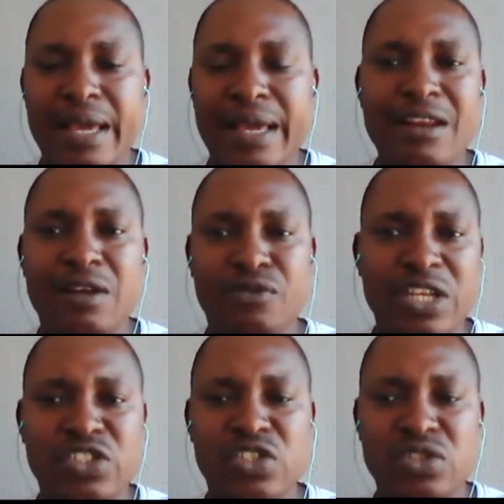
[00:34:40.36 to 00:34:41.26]
kind of
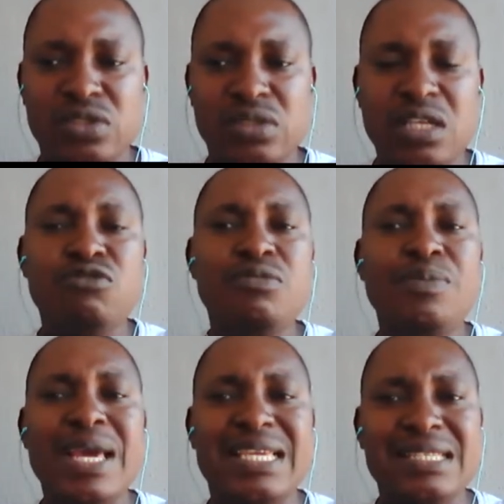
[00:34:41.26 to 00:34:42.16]
questions, it will be
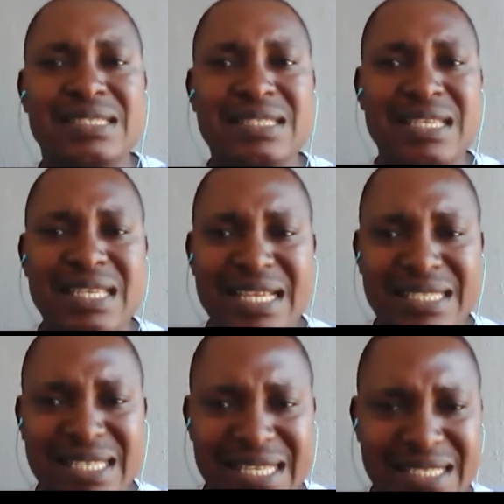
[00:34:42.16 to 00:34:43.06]
making
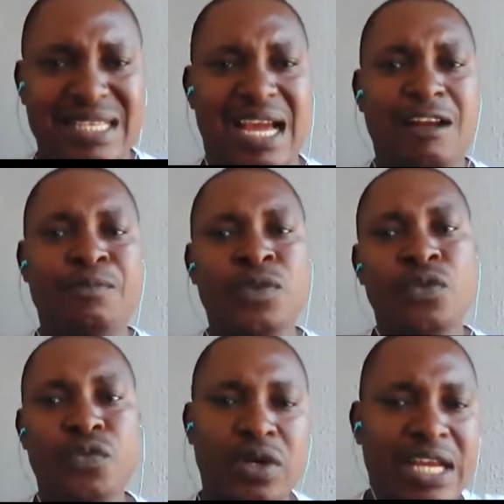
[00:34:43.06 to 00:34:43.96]
it easier
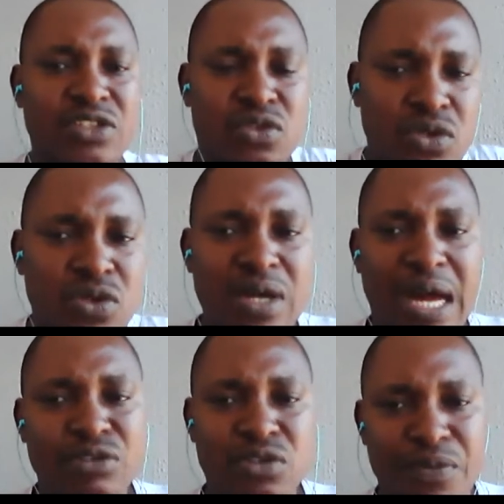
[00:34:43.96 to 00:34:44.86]
for others to know
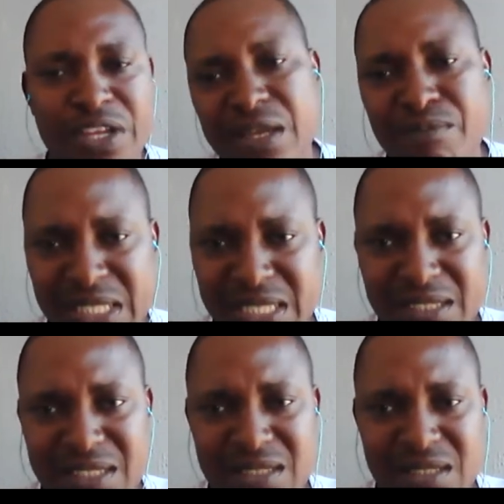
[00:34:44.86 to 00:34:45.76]
how to bring in
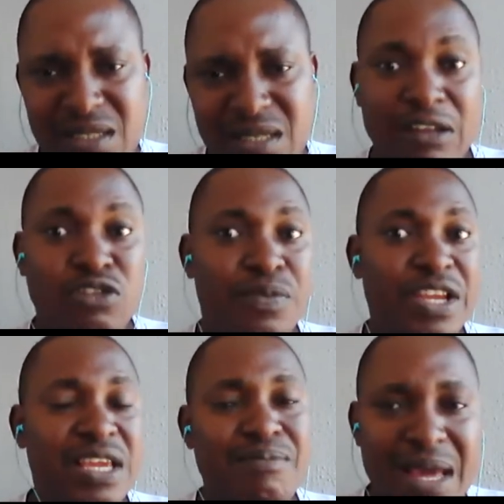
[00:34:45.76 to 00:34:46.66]
merchants, how to
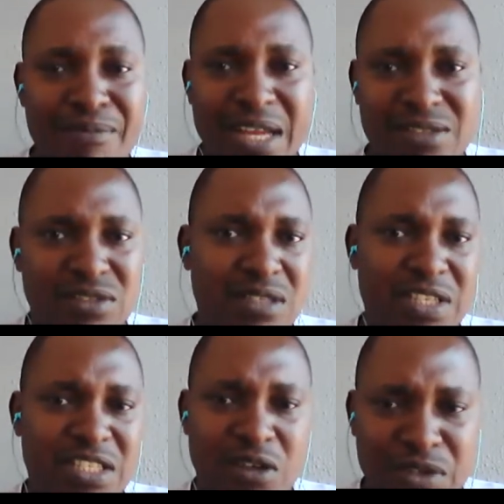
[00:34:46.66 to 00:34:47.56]
bring in members to
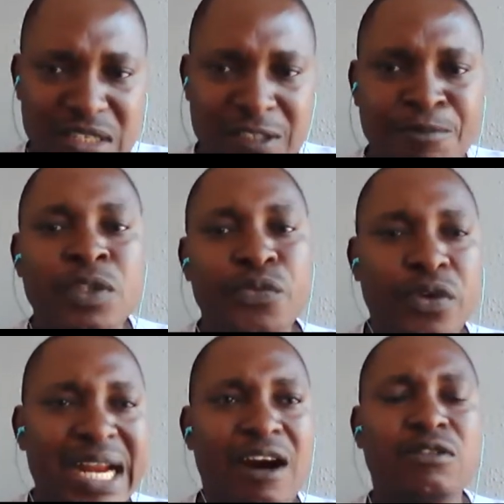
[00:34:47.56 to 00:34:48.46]
TD's community.
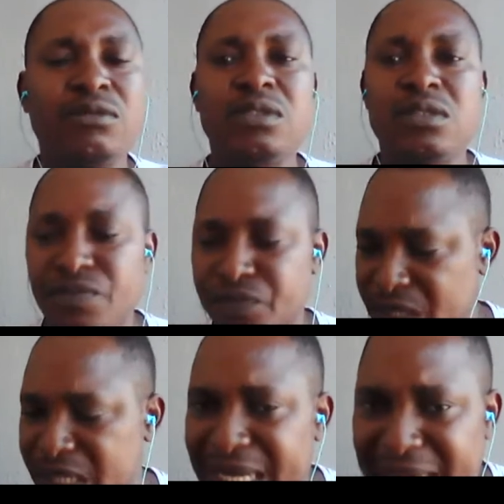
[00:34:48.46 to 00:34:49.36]
For now,
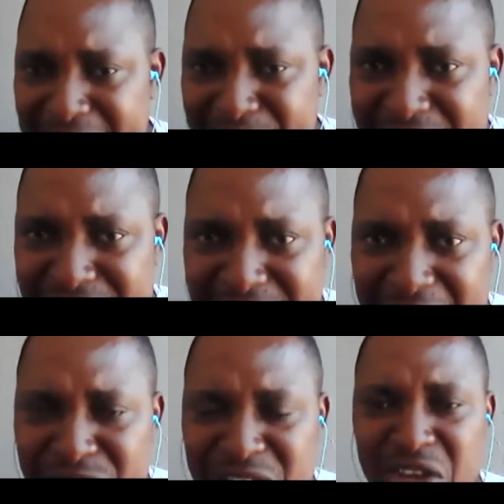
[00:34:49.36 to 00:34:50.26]
let them
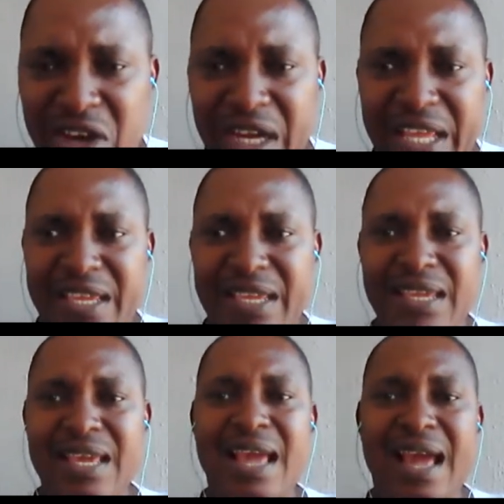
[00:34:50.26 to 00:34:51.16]
register using your link
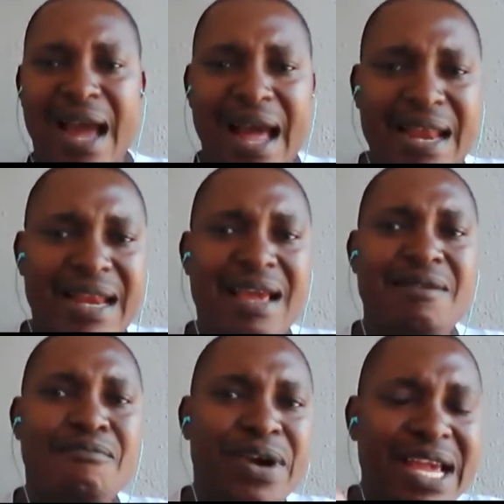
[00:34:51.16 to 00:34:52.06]

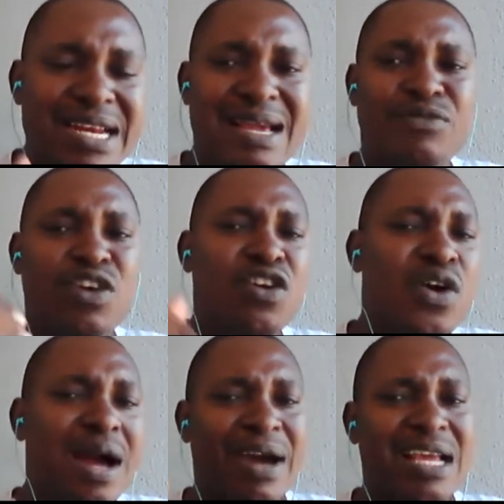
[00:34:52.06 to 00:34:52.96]
and bring them. Don't
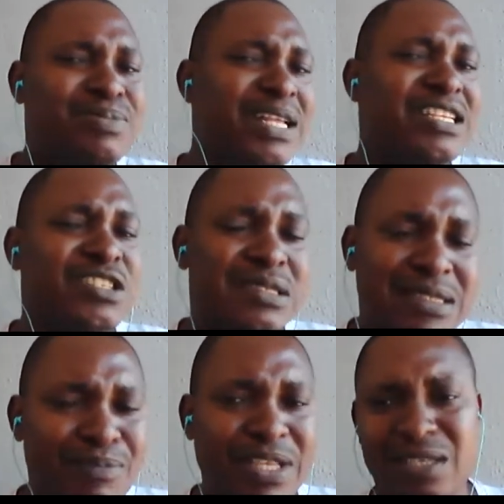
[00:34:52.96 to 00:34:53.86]
go about explaining to
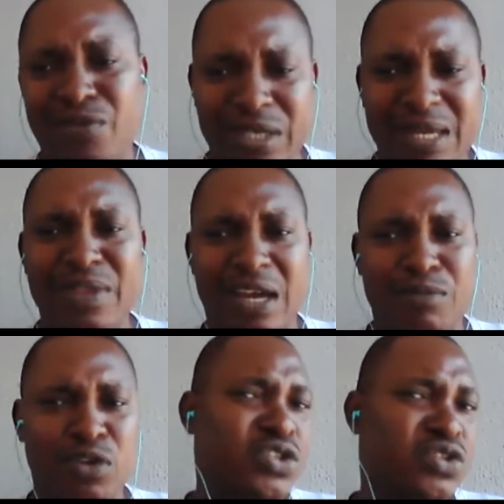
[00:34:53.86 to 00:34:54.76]
TBC for them now
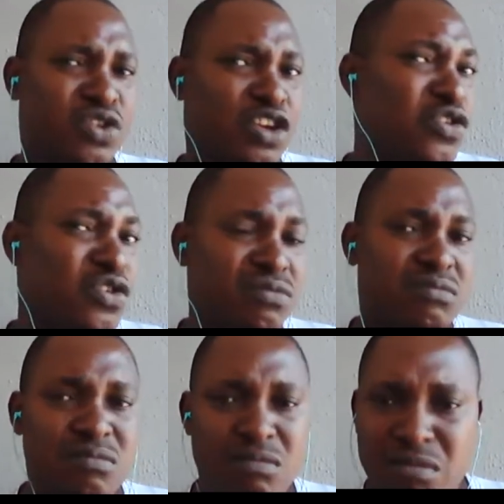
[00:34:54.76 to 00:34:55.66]
because you don't know
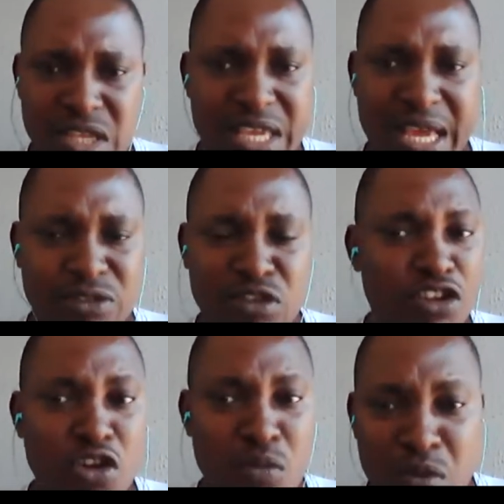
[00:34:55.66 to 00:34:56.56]
yet, you
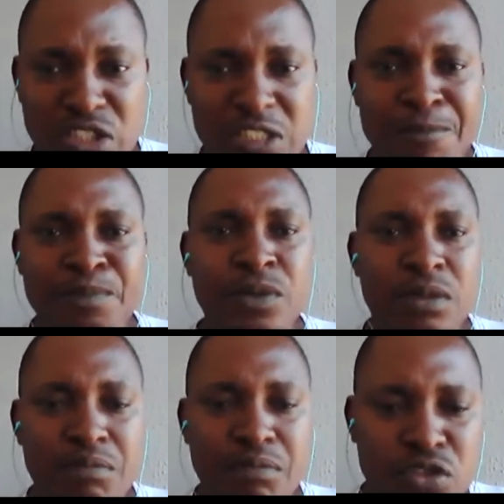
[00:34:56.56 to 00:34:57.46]
don't know much.
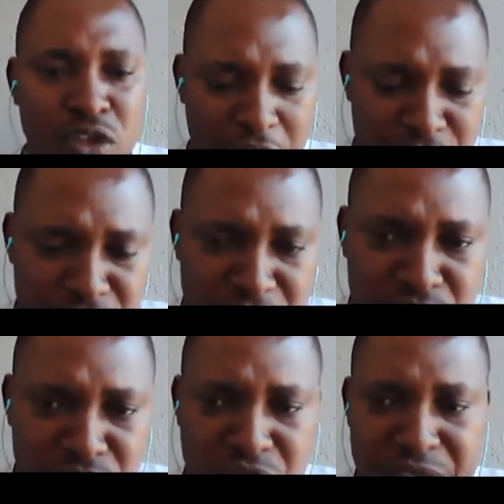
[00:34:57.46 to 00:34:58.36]
But all you need
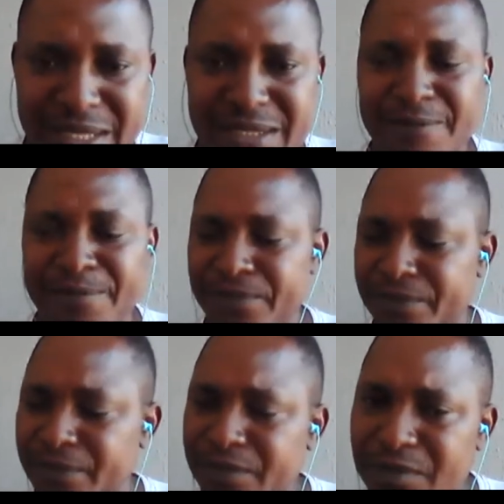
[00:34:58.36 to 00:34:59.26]
to know is
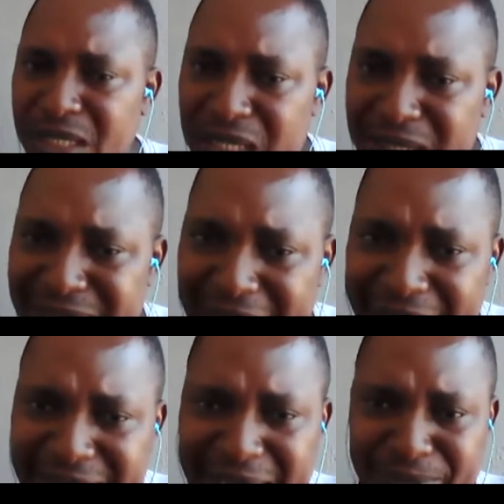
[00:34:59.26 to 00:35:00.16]

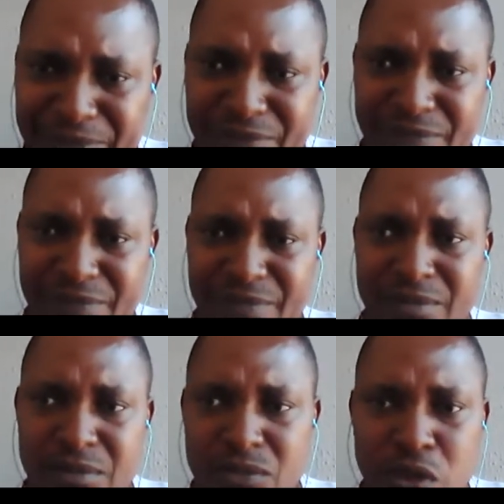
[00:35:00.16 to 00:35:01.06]
direct them
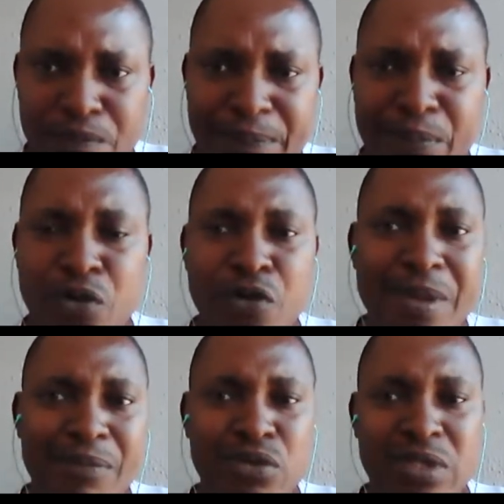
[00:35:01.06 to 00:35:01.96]
to people who will
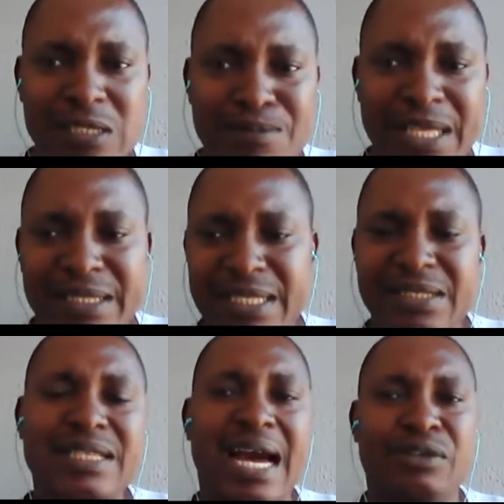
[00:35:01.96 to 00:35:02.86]
be able to explain
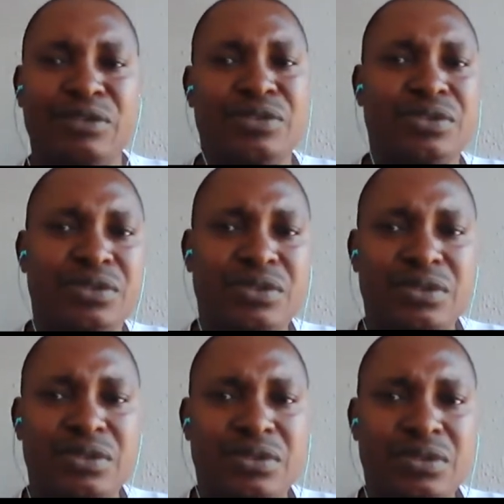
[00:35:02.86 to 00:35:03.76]
things out.
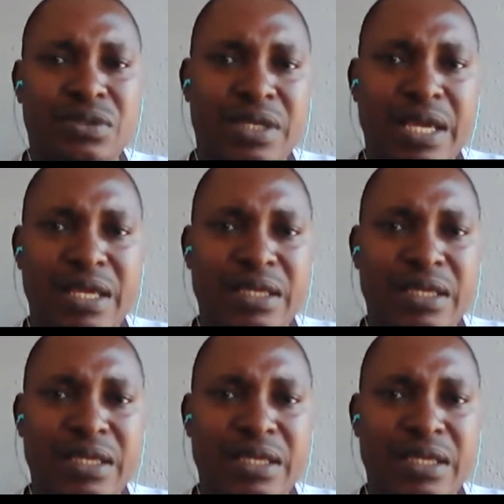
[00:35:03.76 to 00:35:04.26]
Okay?